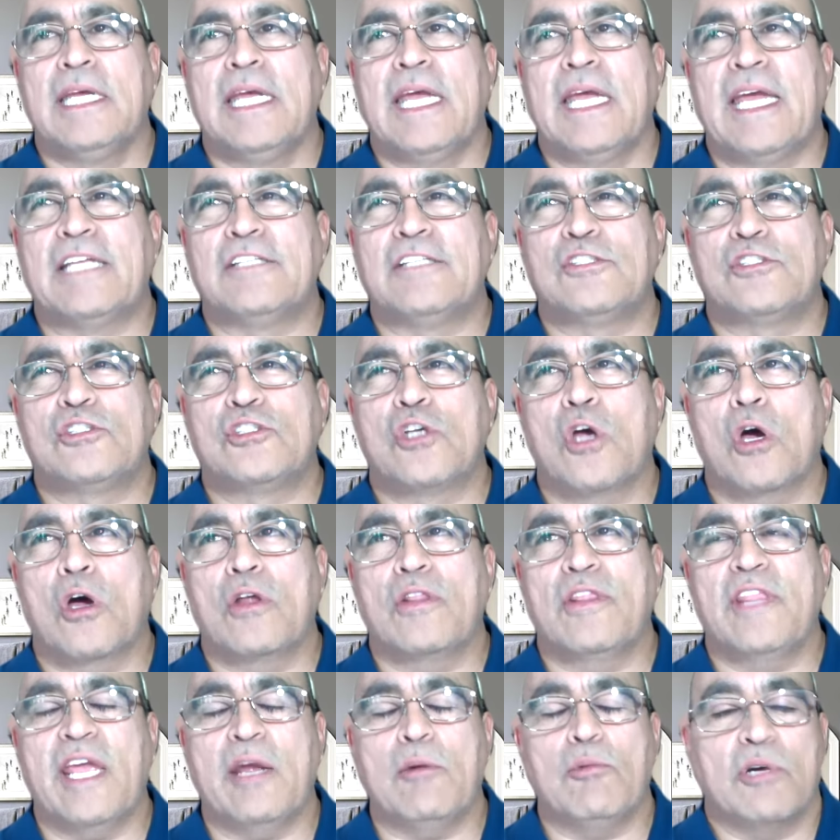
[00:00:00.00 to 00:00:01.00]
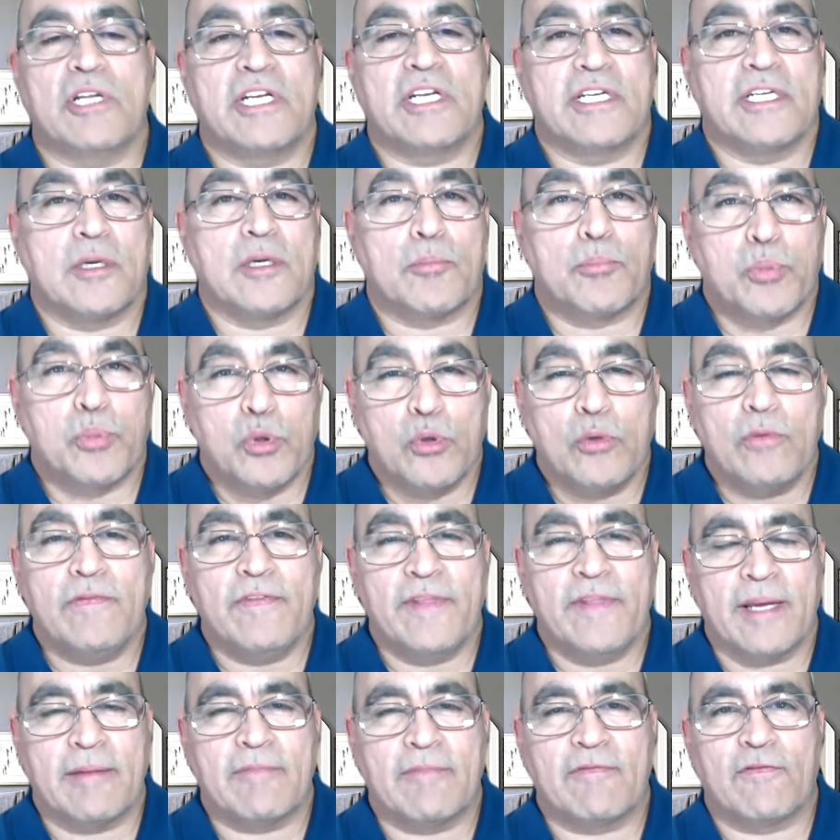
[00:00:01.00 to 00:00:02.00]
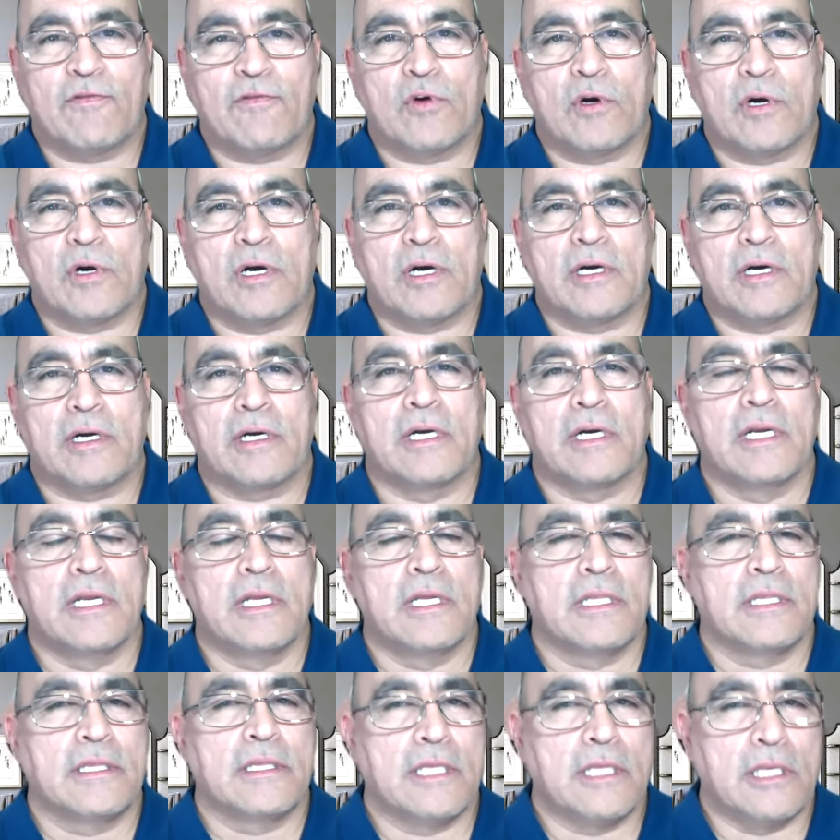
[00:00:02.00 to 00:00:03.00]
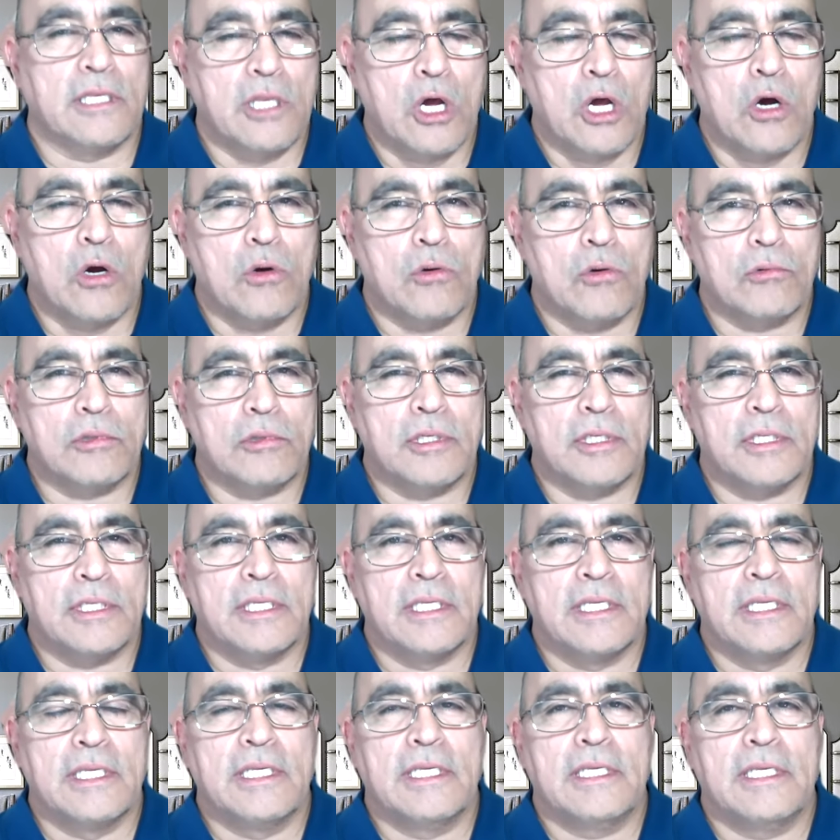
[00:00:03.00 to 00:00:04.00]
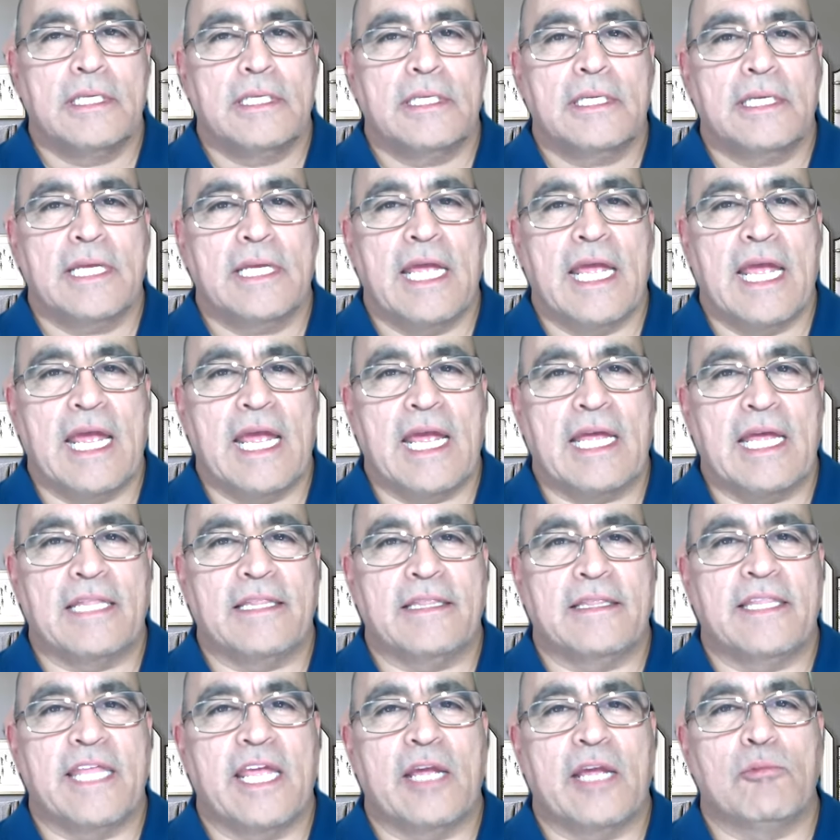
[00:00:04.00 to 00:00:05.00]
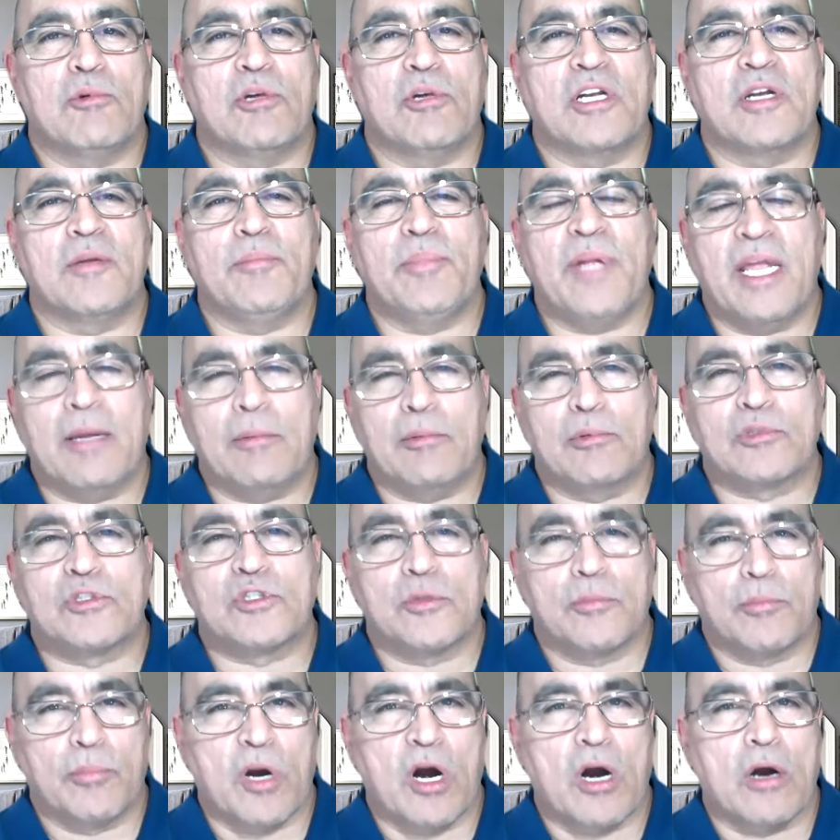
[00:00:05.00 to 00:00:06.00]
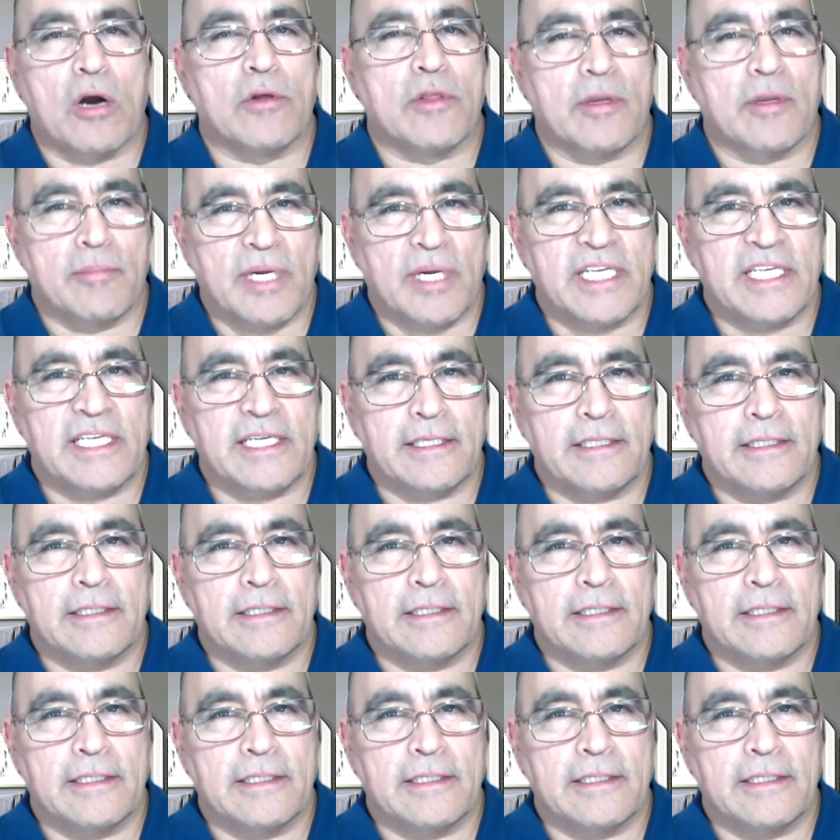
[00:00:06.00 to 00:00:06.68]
And so they wouldn't approve them for the loan and they wouldn't be able to borrow the money.